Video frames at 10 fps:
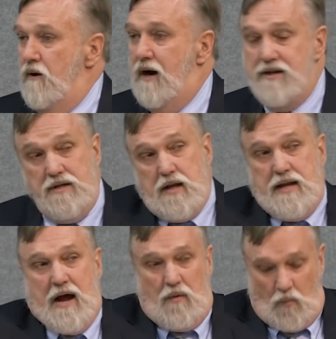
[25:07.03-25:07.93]
All right?
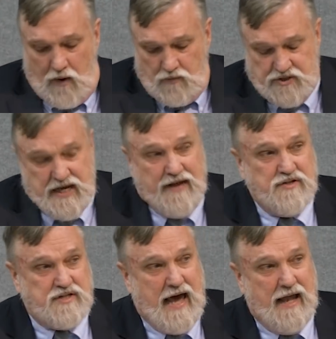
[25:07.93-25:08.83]
Now, what was
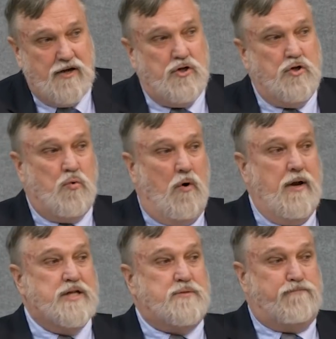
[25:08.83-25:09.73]
David's attitude
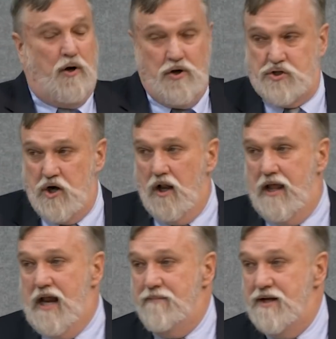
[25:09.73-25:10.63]
toward his
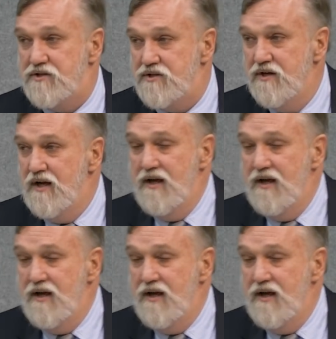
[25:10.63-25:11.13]
personal enemies?